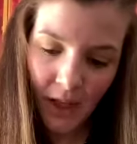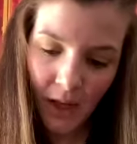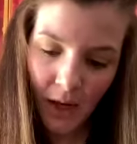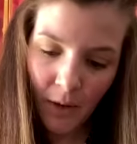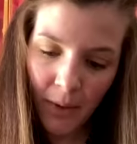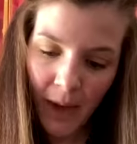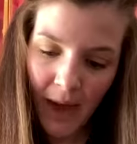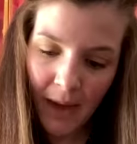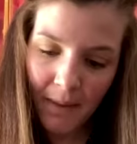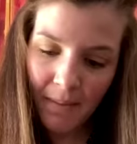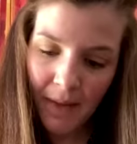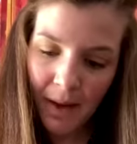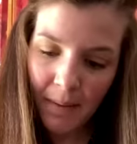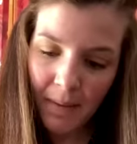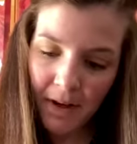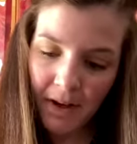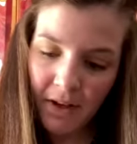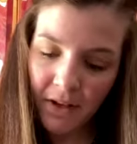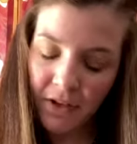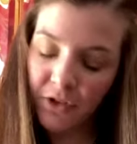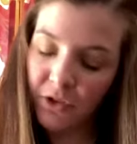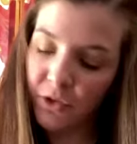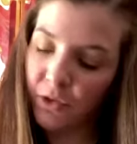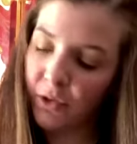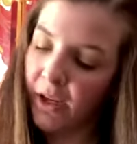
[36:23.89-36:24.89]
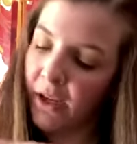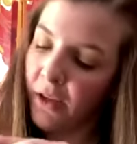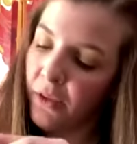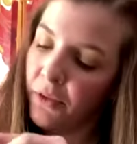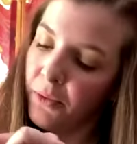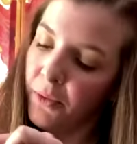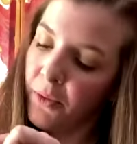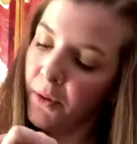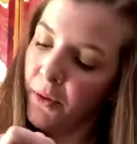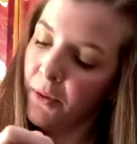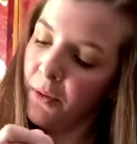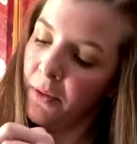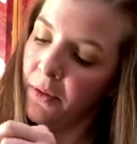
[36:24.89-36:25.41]
Okay, I'm going to string
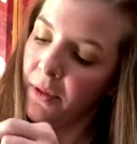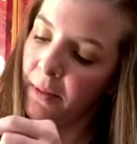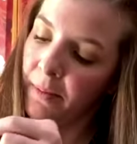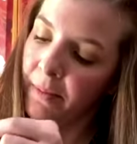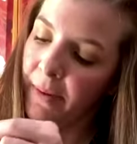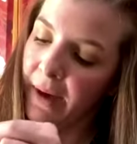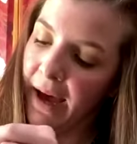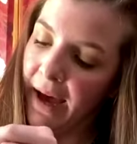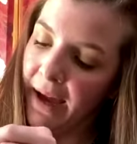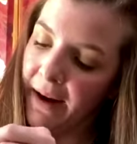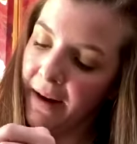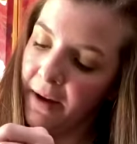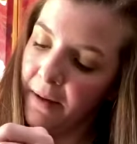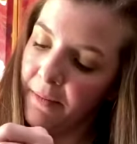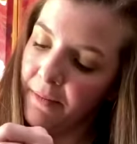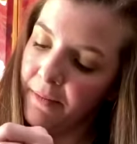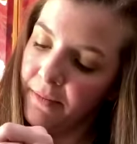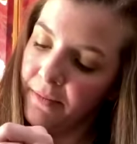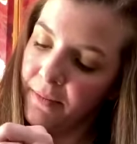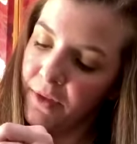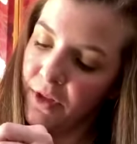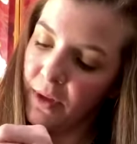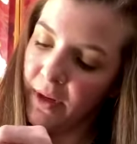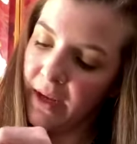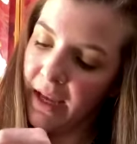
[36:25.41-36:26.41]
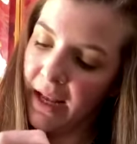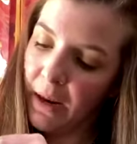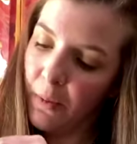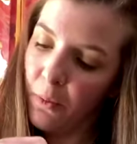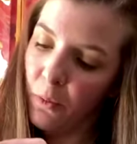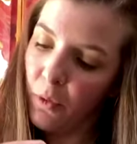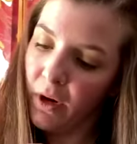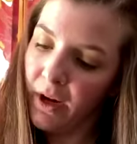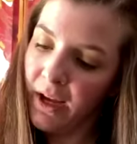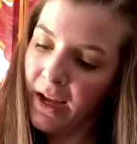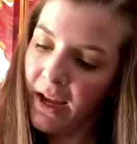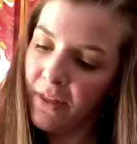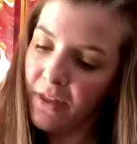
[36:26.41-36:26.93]
through the bottom. So again, I'm
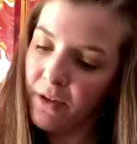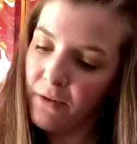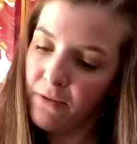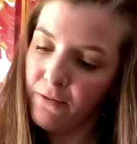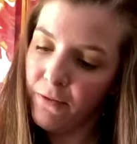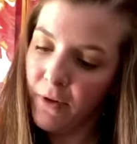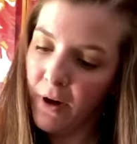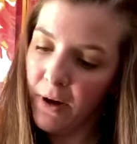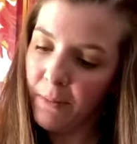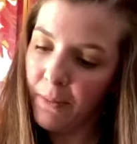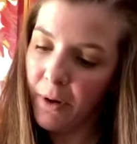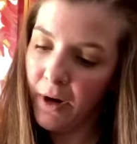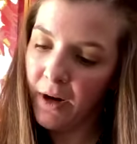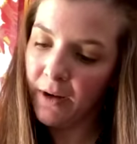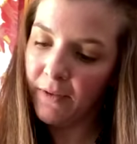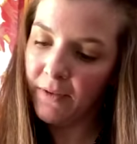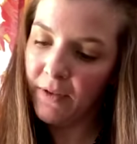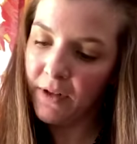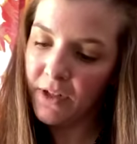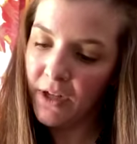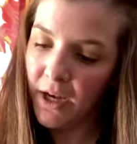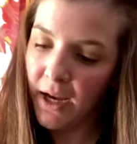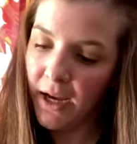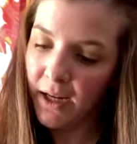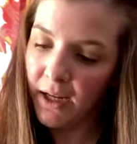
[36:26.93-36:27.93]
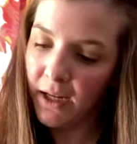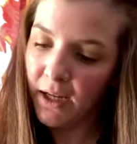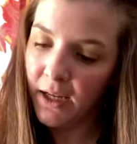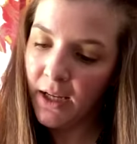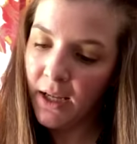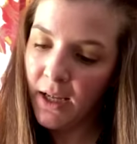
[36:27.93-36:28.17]
working on the front part of the dog.